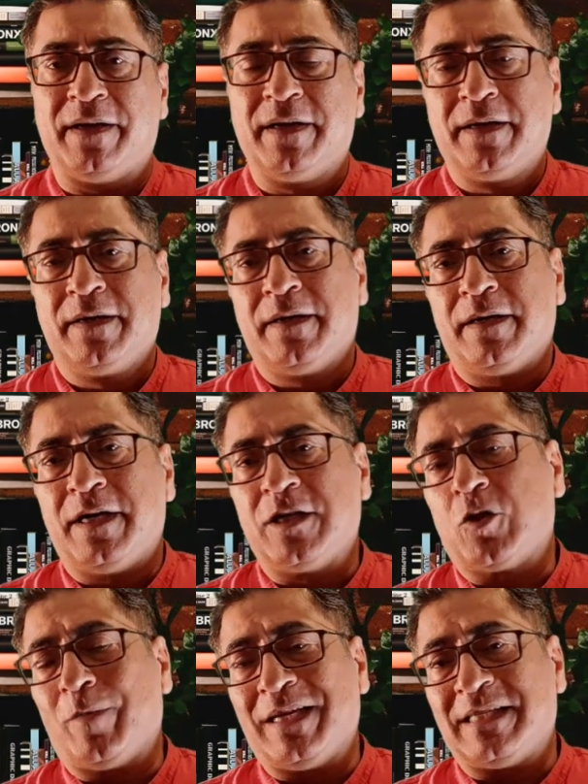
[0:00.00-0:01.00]
he
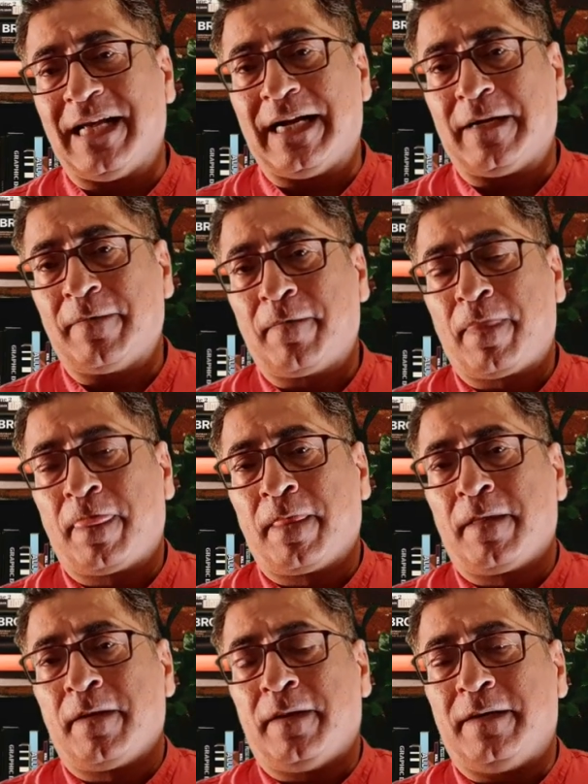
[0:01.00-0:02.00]
disobeys that
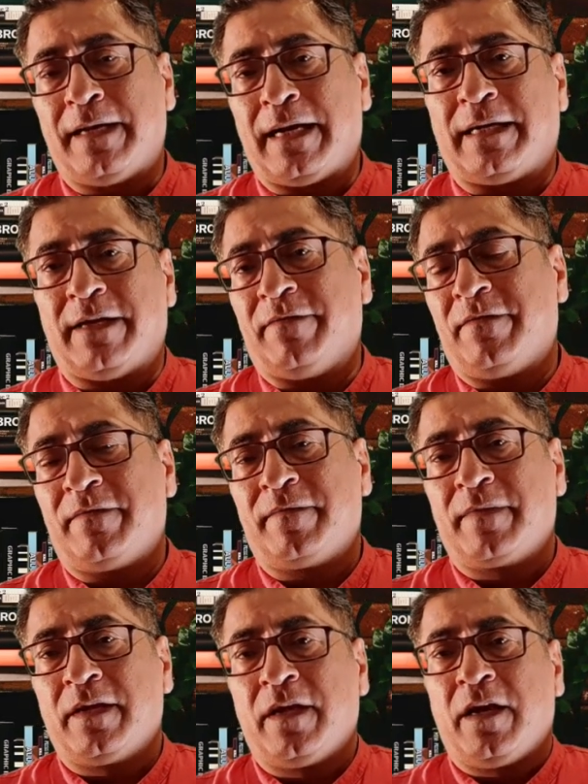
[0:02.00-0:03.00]
directive,
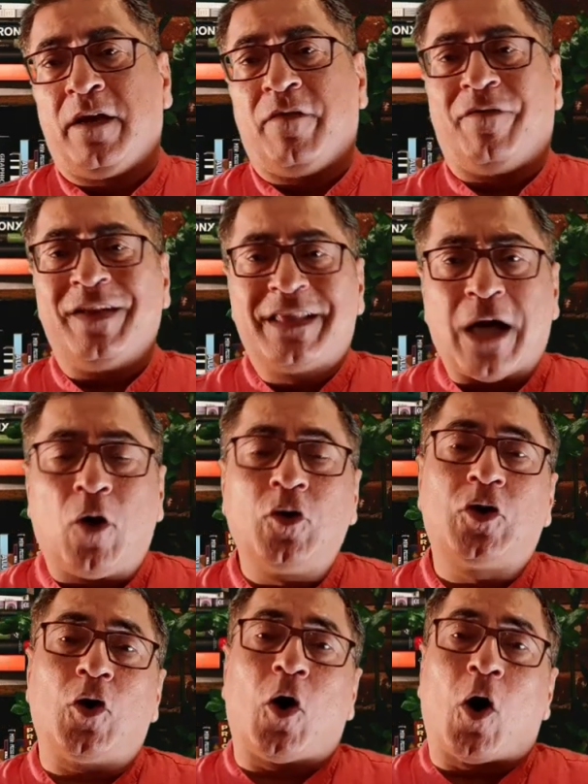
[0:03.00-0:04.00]

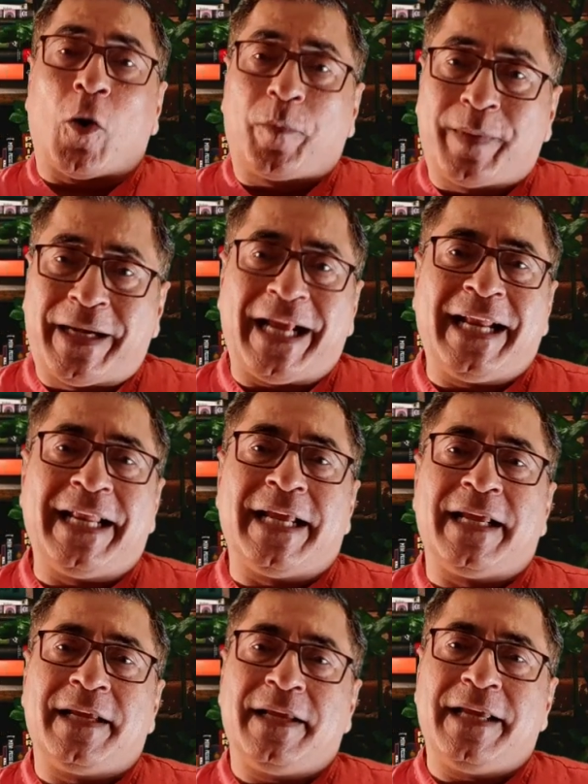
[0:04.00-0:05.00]
without
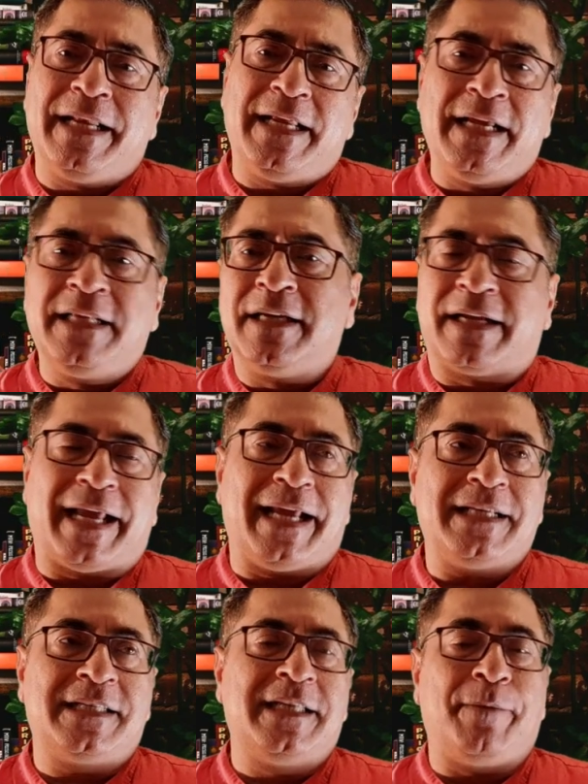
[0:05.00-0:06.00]
obtaining in either
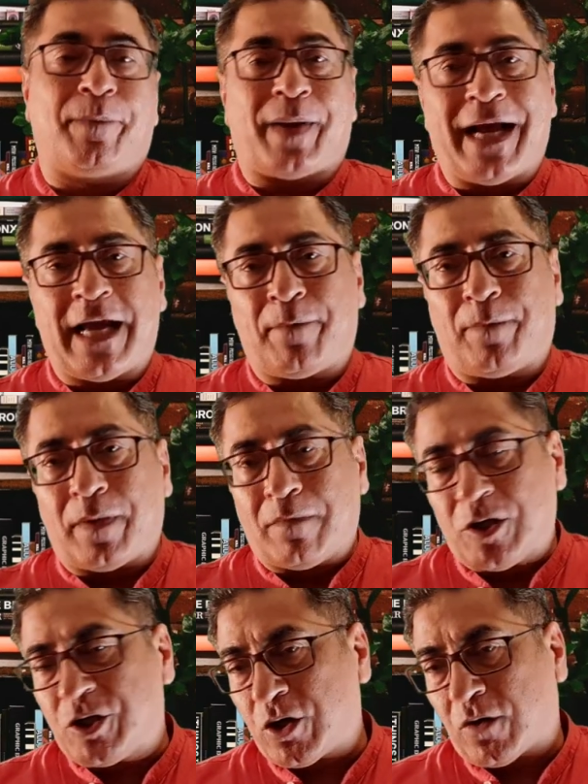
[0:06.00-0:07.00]
case the prior
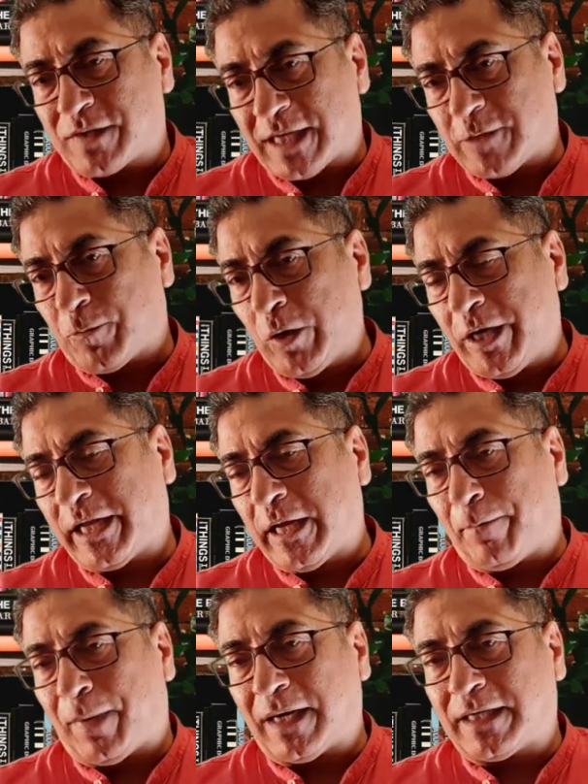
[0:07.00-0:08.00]
permission of such
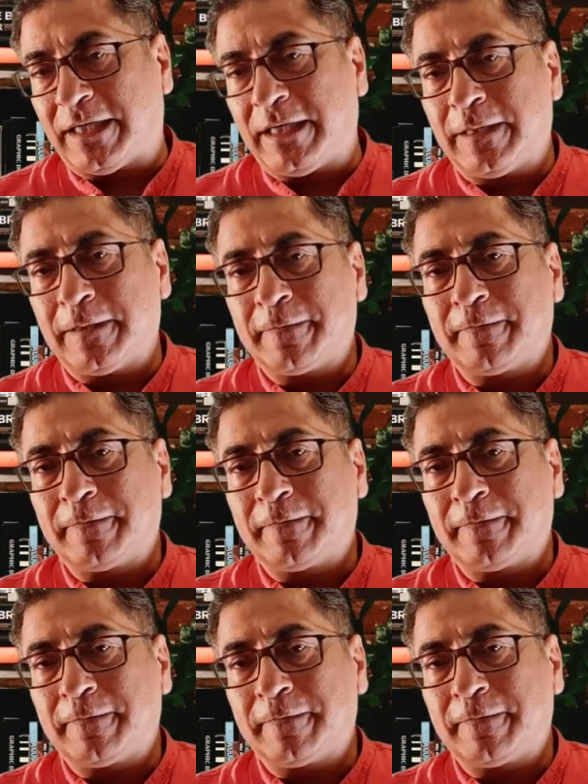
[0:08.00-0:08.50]
political party,